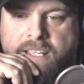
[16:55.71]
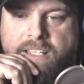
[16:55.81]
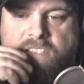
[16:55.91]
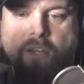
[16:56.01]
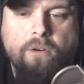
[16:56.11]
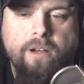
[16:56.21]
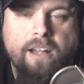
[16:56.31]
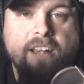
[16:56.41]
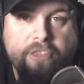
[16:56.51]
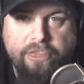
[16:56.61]
So
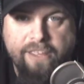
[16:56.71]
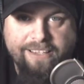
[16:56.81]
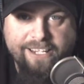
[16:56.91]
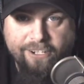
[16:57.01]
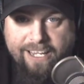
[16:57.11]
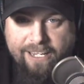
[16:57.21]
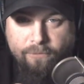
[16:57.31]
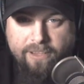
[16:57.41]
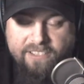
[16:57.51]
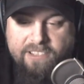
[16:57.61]
another thing that you're getting
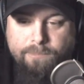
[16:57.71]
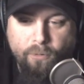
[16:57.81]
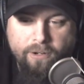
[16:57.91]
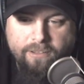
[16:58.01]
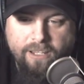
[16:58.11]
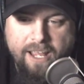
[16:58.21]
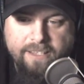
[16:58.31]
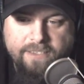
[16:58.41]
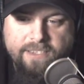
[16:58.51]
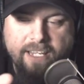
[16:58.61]
with the sport
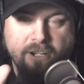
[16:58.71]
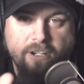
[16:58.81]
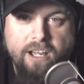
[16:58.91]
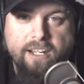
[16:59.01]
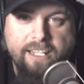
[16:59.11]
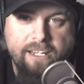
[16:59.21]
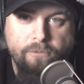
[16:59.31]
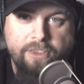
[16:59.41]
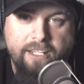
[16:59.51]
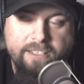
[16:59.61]
lens that you're not getting
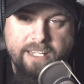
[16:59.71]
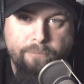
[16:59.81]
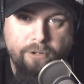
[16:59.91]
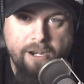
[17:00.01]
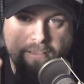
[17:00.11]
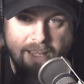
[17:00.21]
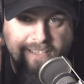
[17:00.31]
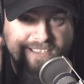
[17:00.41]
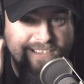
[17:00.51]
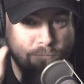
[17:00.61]
with the contemporary
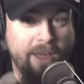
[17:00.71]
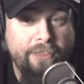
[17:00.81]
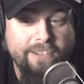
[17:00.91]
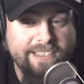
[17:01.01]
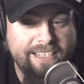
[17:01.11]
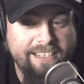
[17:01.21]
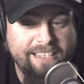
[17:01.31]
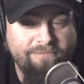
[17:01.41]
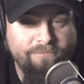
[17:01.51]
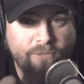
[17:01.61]
lens is weather
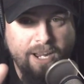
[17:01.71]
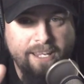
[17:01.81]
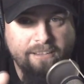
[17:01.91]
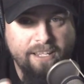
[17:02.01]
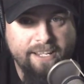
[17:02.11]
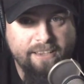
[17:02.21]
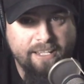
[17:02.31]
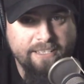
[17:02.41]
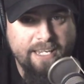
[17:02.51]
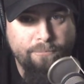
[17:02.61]
sealing, right? Like the
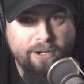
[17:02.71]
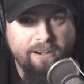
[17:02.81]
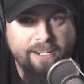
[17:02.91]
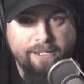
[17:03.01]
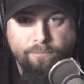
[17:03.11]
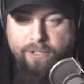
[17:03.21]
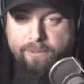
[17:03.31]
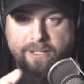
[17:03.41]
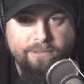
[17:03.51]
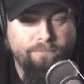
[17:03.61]
contemporary
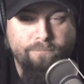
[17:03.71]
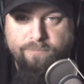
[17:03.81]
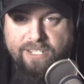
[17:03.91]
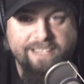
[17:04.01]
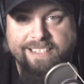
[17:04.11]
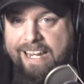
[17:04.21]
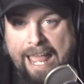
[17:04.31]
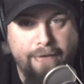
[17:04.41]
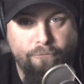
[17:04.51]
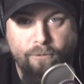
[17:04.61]
pretty much doesn't have